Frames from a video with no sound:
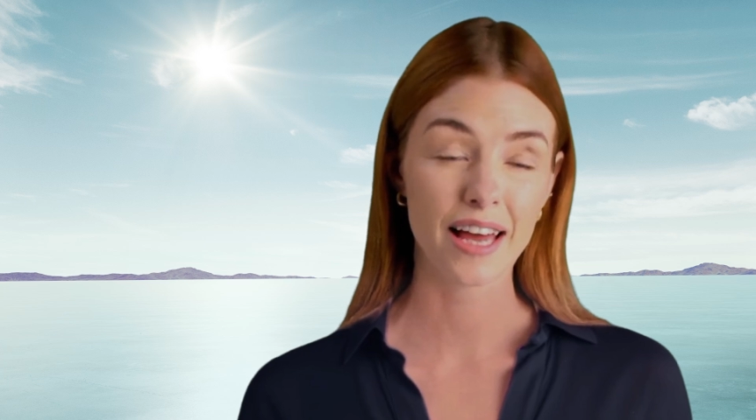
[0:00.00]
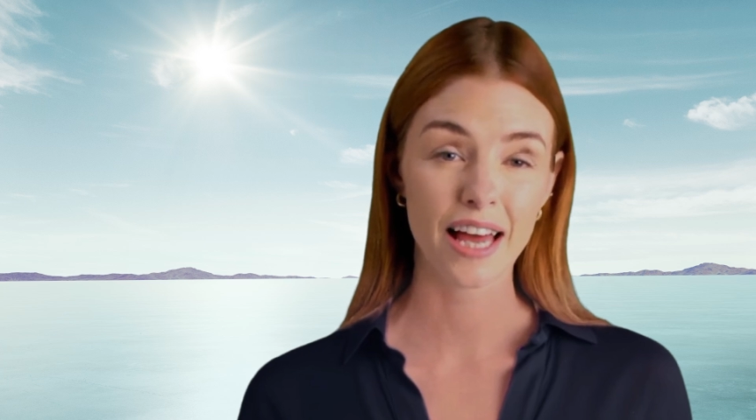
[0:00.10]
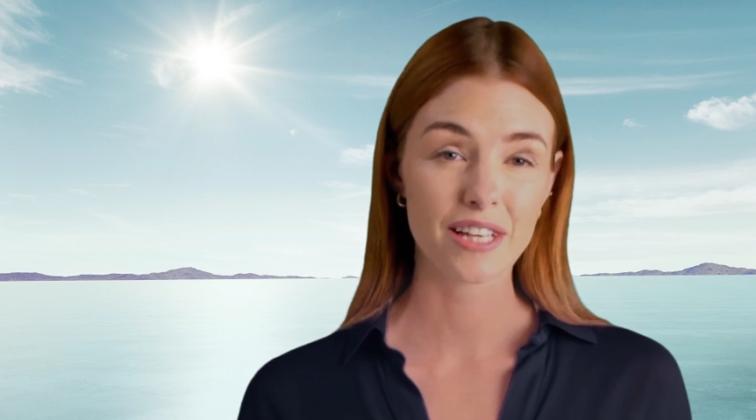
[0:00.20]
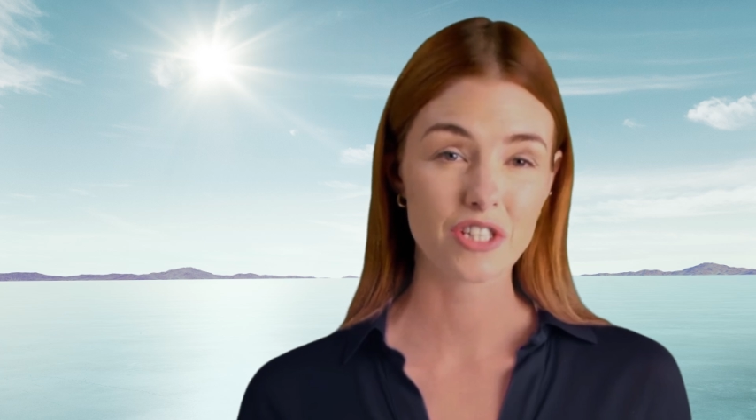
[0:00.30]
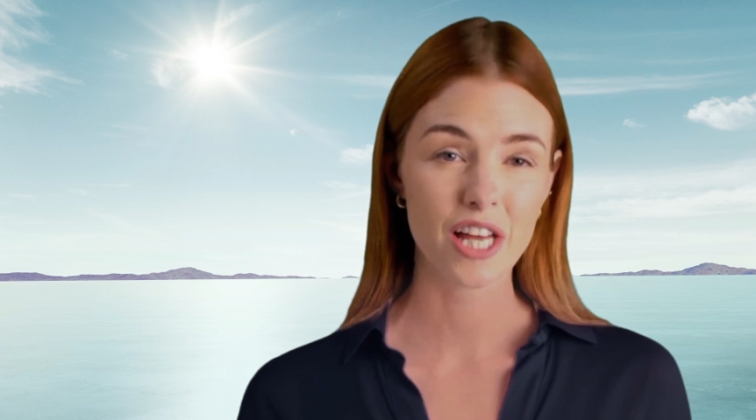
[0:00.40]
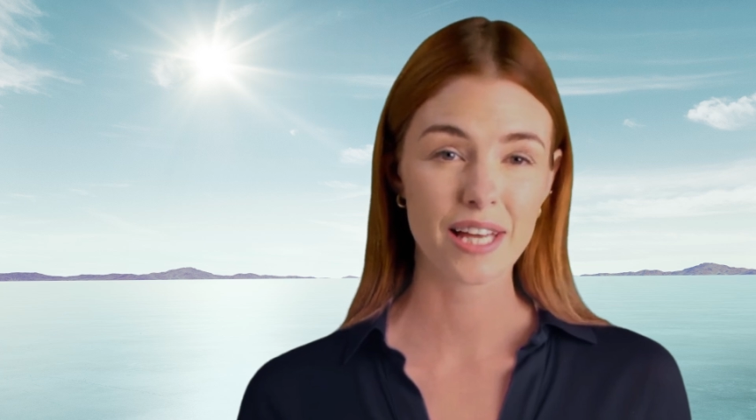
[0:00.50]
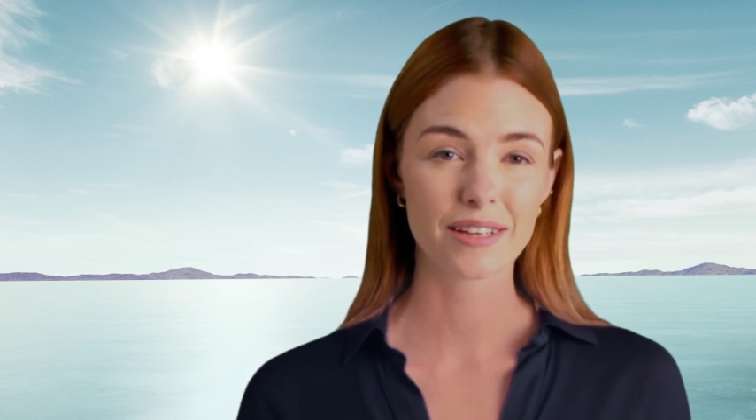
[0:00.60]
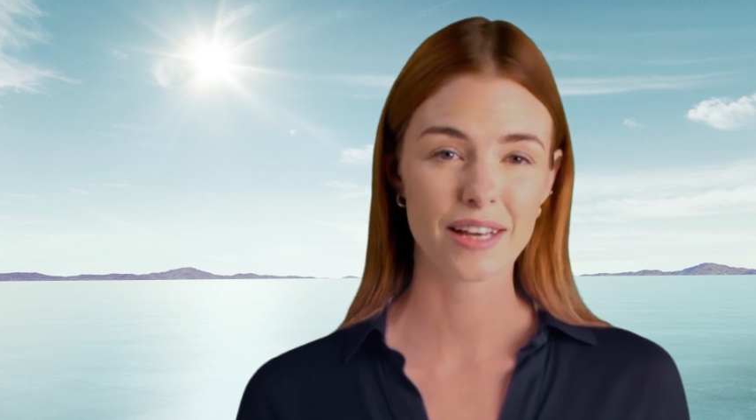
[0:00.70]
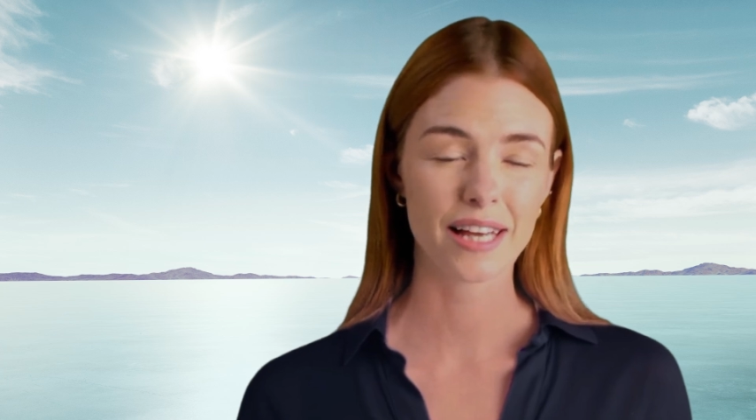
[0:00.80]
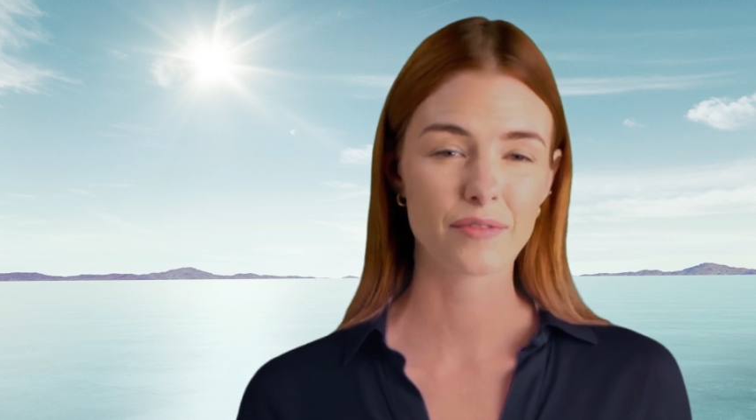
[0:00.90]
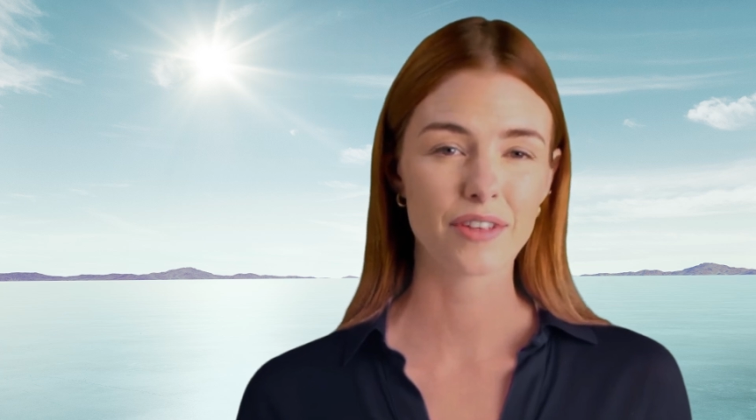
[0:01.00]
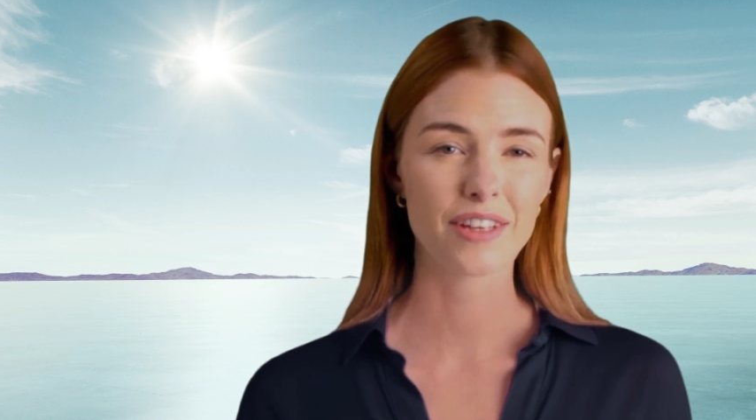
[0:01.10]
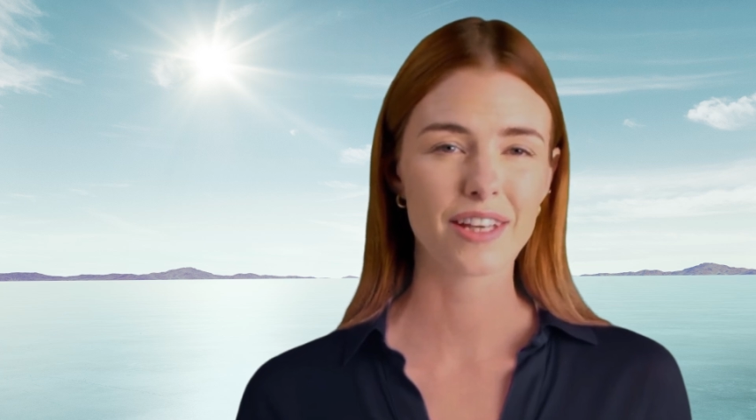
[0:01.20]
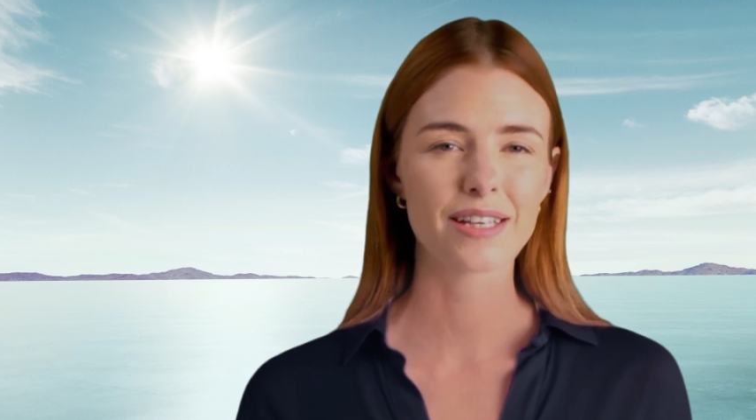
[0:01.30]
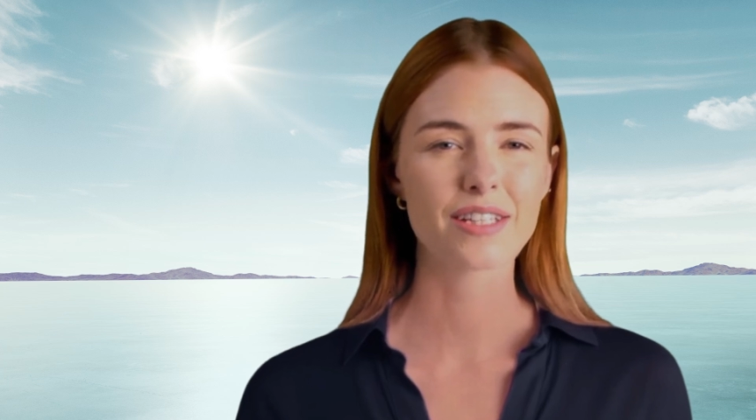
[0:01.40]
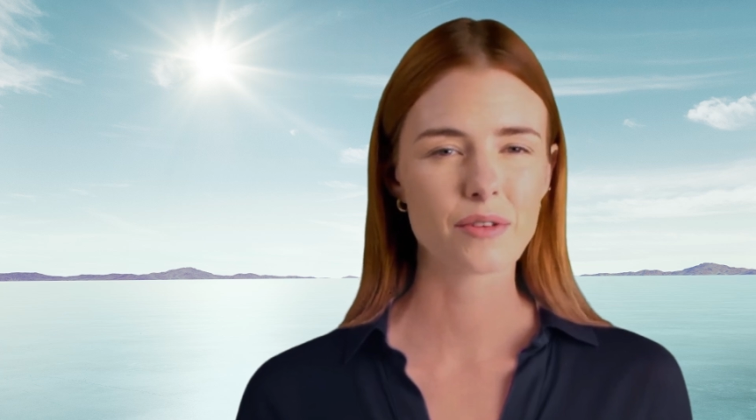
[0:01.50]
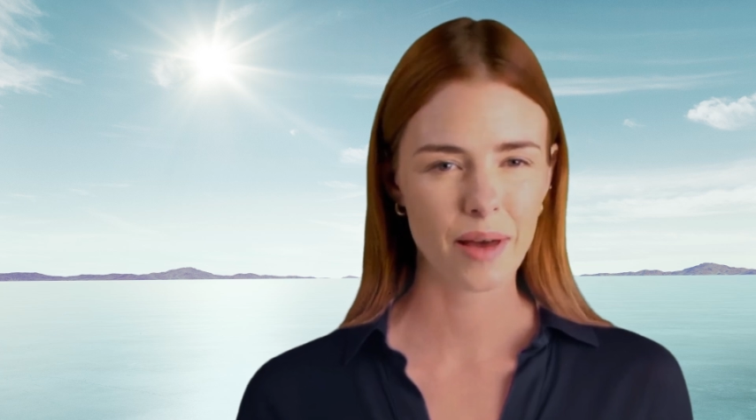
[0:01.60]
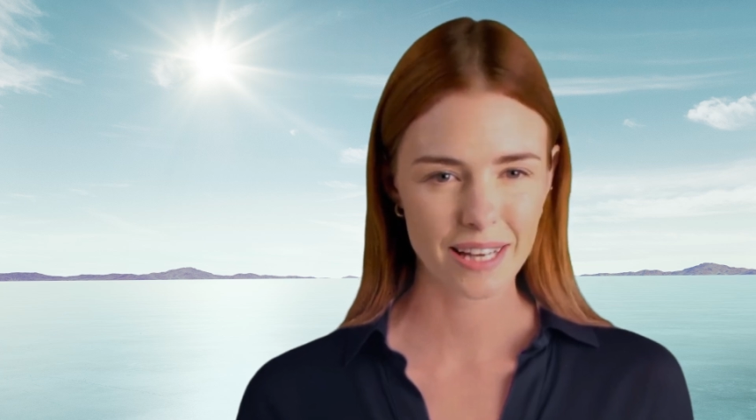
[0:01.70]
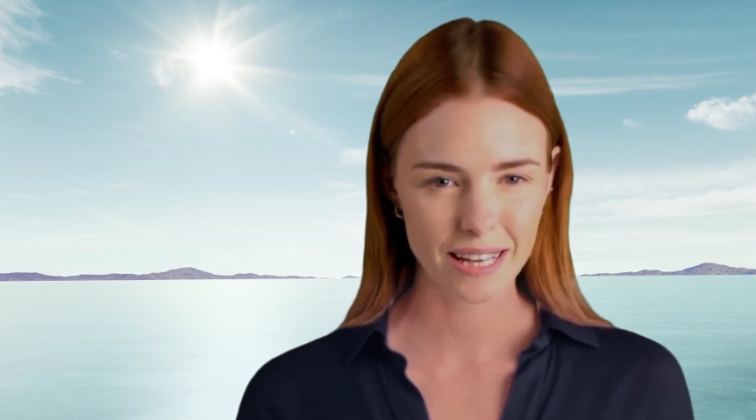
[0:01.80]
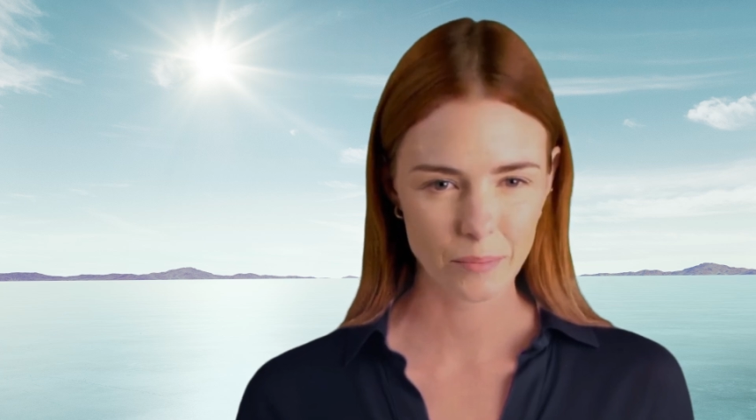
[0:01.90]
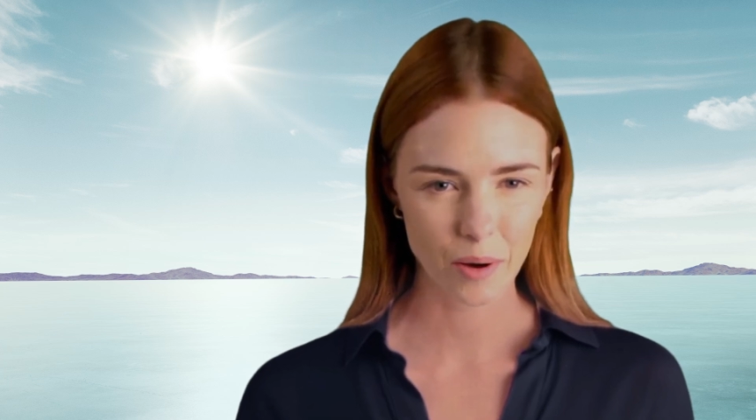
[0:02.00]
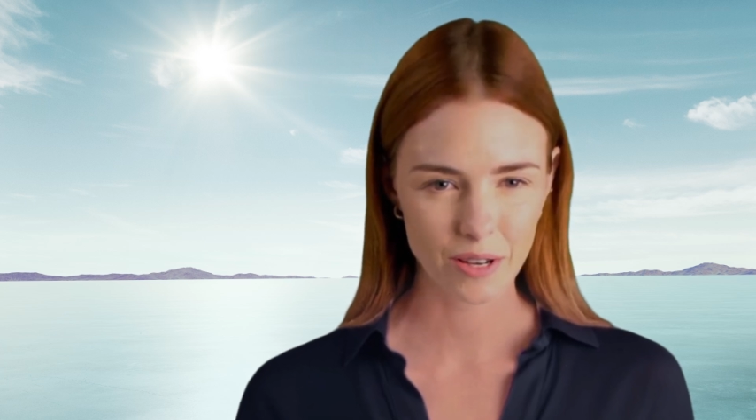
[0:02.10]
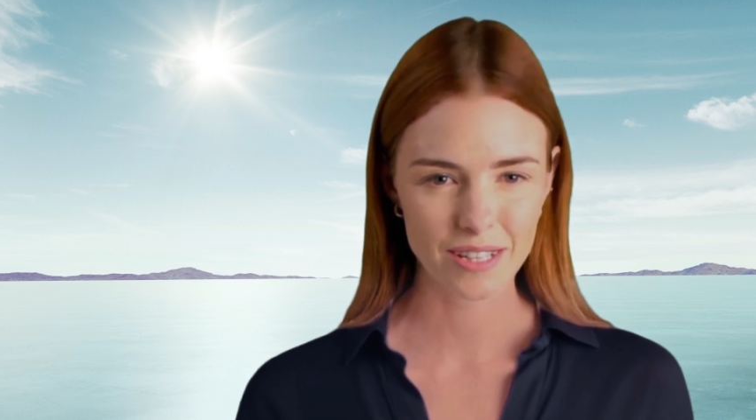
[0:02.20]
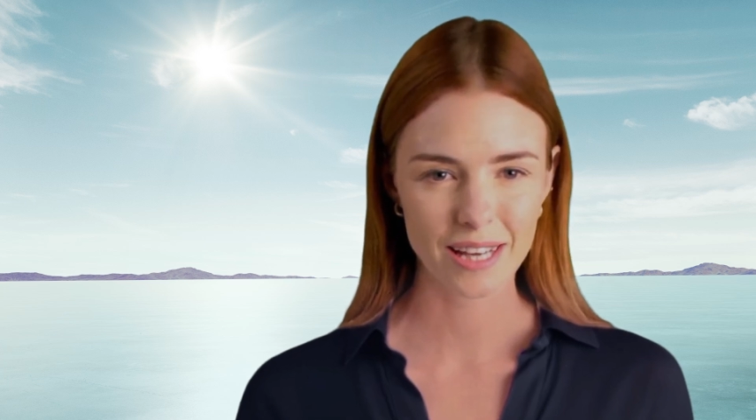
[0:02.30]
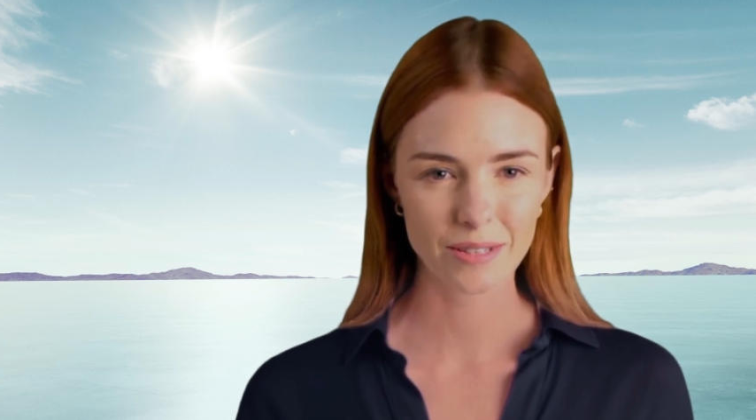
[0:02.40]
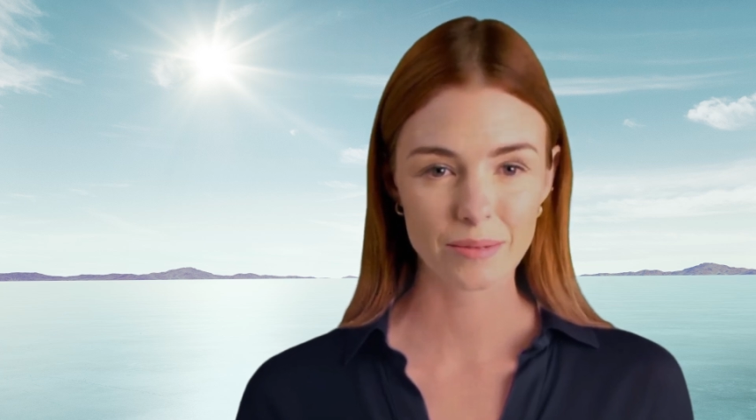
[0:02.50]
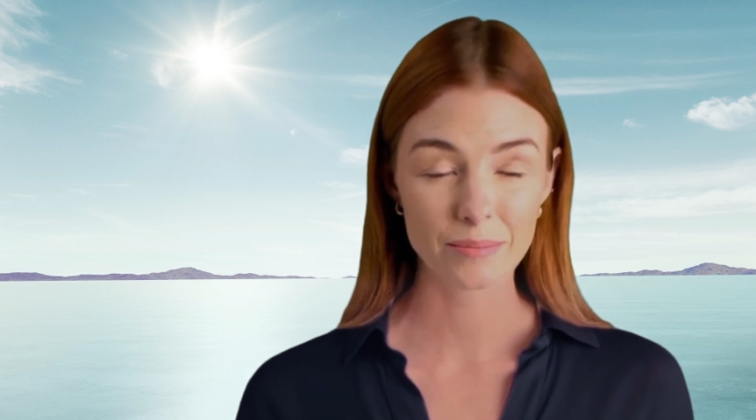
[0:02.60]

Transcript: and check that everything is correctly plugged in.